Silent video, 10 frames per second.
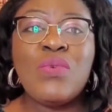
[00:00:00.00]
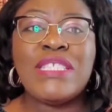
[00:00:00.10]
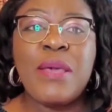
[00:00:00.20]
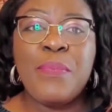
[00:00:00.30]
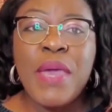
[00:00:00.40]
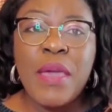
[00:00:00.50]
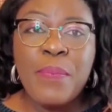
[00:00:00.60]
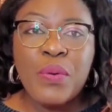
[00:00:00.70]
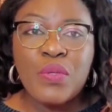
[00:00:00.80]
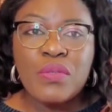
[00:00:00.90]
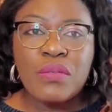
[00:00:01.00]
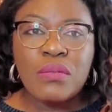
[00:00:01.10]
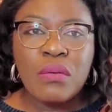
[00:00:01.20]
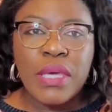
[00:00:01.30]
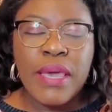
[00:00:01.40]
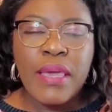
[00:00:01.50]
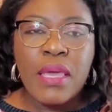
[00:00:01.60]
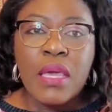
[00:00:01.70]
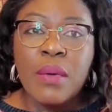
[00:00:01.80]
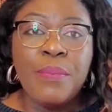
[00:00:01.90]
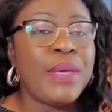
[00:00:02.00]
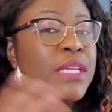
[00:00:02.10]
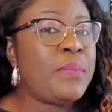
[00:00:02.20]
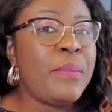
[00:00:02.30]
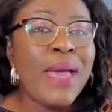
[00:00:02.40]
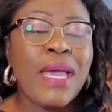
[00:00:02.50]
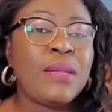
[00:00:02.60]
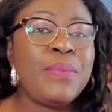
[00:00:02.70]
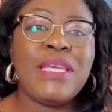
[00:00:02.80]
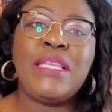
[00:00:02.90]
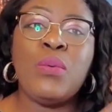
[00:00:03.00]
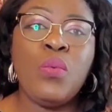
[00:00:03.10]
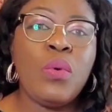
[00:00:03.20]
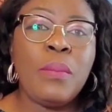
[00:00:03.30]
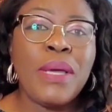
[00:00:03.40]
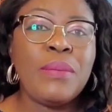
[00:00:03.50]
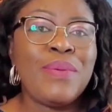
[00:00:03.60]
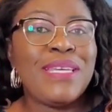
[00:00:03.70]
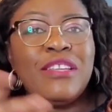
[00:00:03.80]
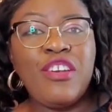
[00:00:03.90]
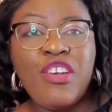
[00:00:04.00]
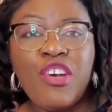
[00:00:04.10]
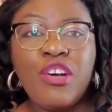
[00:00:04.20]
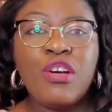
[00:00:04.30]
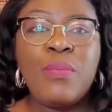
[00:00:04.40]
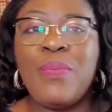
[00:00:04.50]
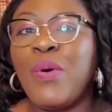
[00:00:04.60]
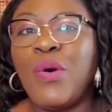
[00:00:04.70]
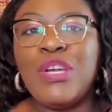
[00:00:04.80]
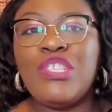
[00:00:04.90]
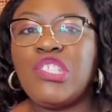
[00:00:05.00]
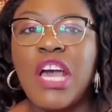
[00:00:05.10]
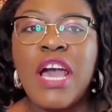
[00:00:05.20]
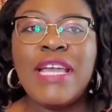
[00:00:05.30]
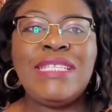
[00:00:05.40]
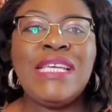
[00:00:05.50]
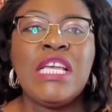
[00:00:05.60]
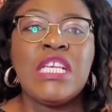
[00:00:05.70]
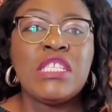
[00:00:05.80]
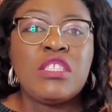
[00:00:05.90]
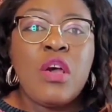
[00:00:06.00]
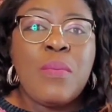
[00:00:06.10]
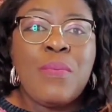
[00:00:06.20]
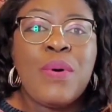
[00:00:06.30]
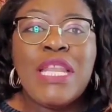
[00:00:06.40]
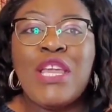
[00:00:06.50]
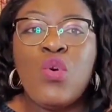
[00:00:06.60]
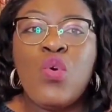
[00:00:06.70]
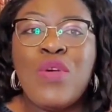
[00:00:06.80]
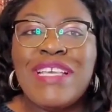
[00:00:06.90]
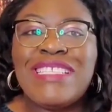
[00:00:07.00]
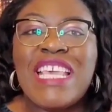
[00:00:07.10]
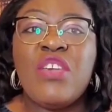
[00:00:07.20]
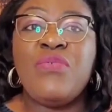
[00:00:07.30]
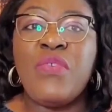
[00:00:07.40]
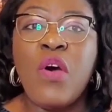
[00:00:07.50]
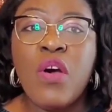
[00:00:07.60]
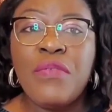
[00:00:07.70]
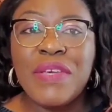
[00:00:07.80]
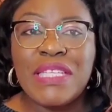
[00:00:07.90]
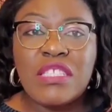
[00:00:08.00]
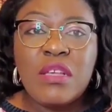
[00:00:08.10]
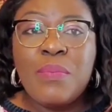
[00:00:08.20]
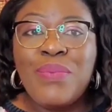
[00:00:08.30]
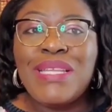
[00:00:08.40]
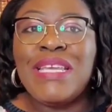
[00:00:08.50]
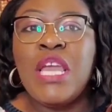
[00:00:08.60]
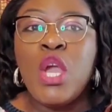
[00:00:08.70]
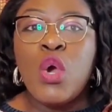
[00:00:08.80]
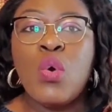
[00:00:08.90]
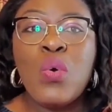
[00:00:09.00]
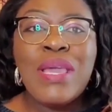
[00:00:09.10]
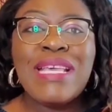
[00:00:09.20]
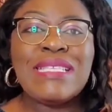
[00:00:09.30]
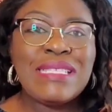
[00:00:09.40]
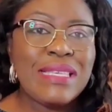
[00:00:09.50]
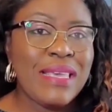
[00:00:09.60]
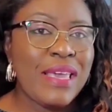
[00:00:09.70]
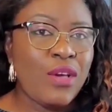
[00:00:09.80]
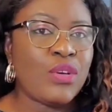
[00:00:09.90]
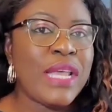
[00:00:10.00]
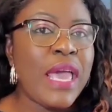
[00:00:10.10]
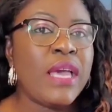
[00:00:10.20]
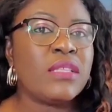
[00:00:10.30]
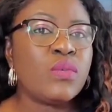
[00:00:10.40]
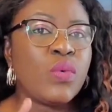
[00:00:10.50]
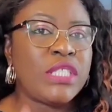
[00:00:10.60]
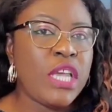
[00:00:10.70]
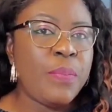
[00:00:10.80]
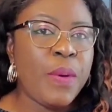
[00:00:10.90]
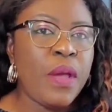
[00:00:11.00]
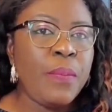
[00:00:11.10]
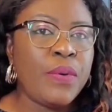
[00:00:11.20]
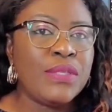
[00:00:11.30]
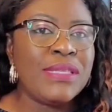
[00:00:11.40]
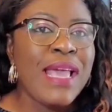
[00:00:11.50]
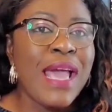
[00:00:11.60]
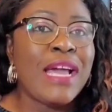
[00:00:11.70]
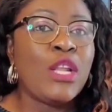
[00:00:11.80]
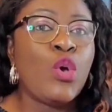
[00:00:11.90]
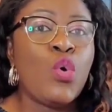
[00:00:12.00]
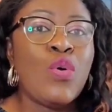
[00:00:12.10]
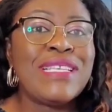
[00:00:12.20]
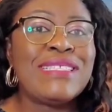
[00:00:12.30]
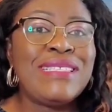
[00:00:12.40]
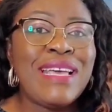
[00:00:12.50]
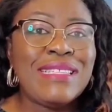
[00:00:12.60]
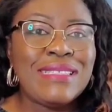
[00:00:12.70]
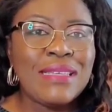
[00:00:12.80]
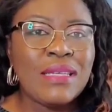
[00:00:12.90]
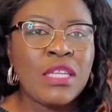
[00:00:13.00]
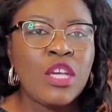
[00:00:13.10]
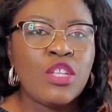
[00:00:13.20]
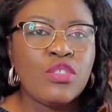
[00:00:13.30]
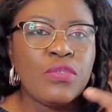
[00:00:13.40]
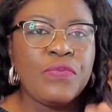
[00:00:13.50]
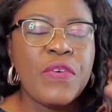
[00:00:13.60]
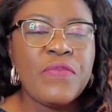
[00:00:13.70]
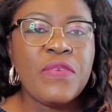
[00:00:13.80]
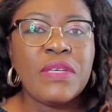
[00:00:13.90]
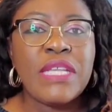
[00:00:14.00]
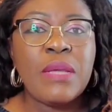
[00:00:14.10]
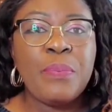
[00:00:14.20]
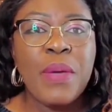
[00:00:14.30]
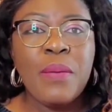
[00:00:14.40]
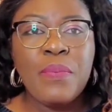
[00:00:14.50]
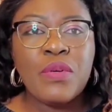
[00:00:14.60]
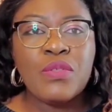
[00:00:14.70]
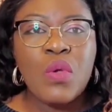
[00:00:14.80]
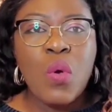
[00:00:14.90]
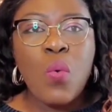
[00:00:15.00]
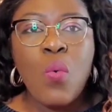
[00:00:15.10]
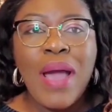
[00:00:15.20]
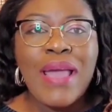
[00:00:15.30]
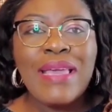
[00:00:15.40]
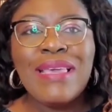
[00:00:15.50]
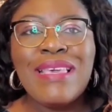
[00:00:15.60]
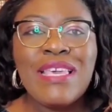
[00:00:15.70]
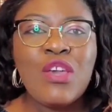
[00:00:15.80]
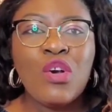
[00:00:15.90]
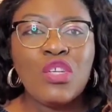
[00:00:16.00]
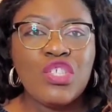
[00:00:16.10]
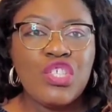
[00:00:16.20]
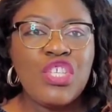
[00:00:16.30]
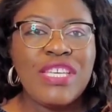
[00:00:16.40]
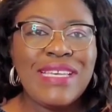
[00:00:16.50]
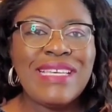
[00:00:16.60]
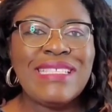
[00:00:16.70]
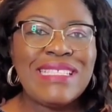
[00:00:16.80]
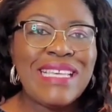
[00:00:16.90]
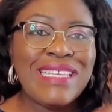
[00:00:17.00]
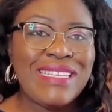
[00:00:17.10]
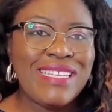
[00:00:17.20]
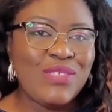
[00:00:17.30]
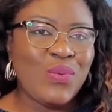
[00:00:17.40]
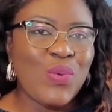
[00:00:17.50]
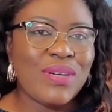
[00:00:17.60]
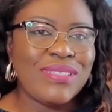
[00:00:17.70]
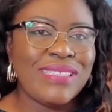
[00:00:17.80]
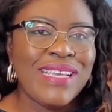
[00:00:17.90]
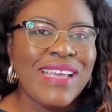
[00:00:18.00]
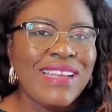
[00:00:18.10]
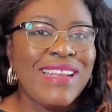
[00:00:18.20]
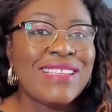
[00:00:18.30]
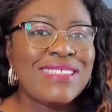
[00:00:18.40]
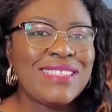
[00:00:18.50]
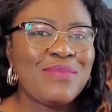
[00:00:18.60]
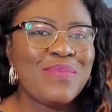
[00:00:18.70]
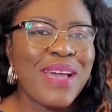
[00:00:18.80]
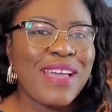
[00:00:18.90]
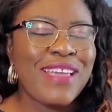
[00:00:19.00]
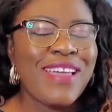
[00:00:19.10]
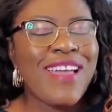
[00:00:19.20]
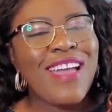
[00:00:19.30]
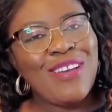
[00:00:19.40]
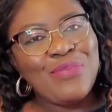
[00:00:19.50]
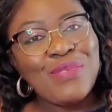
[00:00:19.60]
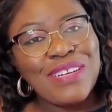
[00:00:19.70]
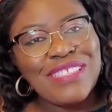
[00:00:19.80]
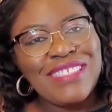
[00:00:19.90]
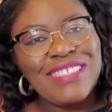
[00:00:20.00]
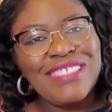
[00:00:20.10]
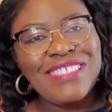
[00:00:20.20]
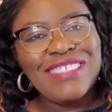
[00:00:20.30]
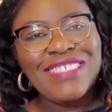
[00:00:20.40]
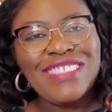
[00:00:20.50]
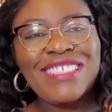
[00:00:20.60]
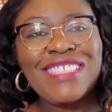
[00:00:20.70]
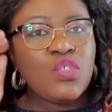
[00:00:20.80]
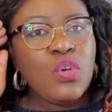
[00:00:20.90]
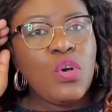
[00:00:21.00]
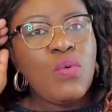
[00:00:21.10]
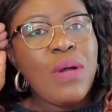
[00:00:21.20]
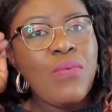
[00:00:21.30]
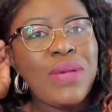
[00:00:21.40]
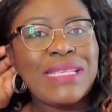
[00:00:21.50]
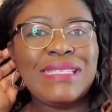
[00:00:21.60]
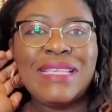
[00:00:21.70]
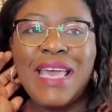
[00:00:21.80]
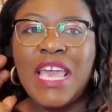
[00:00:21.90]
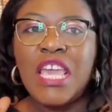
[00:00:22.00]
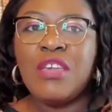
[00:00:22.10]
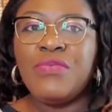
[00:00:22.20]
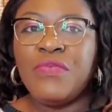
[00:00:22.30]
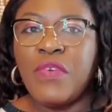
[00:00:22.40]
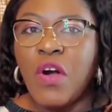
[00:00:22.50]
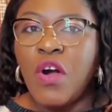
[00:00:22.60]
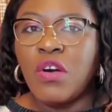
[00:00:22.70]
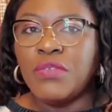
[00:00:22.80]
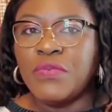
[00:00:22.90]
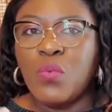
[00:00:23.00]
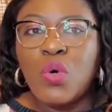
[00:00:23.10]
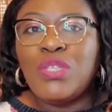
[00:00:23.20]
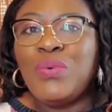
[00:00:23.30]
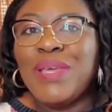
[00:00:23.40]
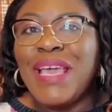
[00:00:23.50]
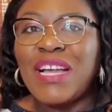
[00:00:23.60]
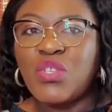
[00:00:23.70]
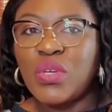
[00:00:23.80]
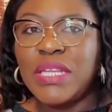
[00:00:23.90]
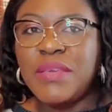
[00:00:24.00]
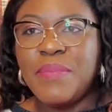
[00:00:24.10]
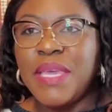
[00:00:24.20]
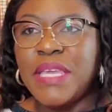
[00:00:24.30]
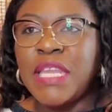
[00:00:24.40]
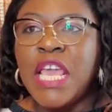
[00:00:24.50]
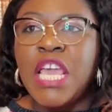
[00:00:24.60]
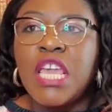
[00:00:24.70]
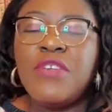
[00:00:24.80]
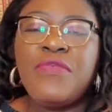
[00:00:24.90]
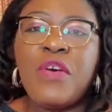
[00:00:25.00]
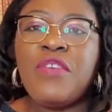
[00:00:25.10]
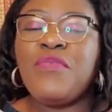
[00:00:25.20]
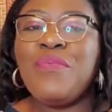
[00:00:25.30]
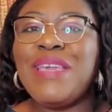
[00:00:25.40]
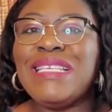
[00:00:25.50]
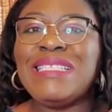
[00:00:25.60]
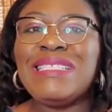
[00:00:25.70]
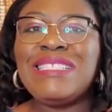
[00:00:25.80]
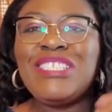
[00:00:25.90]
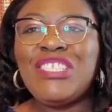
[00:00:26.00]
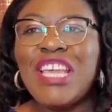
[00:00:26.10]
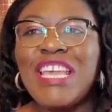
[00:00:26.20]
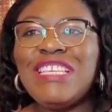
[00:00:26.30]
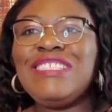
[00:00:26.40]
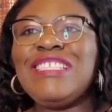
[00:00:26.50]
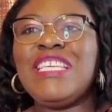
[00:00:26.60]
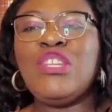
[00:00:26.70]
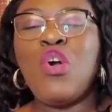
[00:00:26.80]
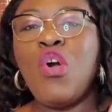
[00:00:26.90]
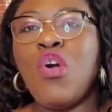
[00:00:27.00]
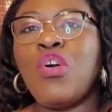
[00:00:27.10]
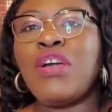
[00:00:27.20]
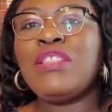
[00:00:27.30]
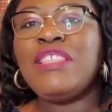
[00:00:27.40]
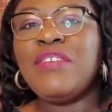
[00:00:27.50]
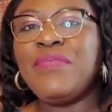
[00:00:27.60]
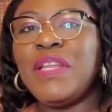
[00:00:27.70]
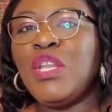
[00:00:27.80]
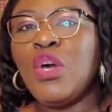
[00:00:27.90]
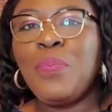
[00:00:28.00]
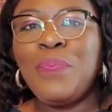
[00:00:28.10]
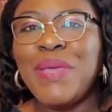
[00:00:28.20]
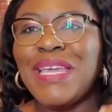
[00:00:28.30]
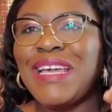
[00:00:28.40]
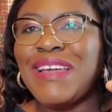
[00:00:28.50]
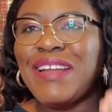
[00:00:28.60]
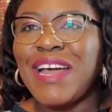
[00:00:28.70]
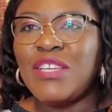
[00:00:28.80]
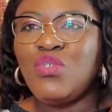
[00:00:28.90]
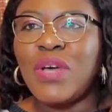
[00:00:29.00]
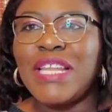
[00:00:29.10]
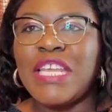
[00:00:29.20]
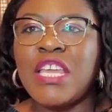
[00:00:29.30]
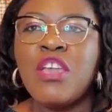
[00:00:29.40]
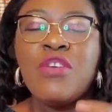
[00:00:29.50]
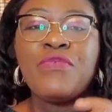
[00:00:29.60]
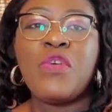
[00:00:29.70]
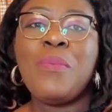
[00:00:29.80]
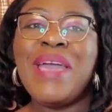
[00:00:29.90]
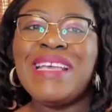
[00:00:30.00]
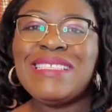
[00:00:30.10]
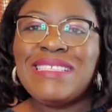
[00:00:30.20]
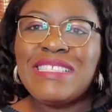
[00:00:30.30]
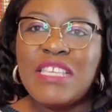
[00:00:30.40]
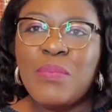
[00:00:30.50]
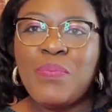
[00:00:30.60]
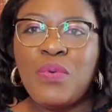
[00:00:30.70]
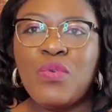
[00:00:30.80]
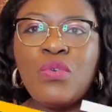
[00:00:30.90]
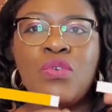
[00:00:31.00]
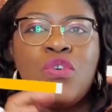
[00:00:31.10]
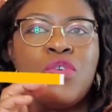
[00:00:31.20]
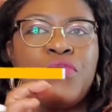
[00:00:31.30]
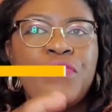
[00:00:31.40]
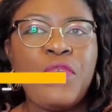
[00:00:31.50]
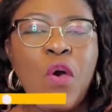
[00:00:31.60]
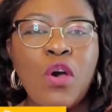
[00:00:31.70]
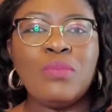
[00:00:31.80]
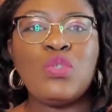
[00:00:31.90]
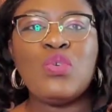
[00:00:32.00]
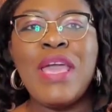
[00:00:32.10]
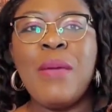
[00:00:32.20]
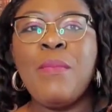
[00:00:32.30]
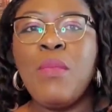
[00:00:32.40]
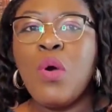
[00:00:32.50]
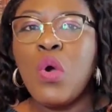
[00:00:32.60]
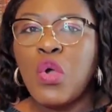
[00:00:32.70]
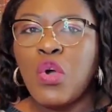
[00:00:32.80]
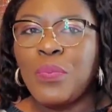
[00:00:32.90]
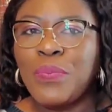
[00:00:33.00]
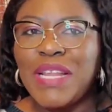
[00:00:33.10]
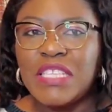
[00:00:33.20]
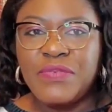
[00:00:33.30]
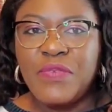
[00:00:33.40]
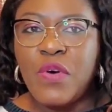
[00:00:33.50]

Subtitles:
with a purpose, okay? Be it man, be it a woman, be it a girl, boy, child, somebody who is evolving, somebody who is here on earth with a purpose and who is destined to fulfill that purpose while he or she is in this world. Let's sit back and watch. So when we say evolve, what do we actually mean? Evolve means changing or developing gradually from a simple form to a more complex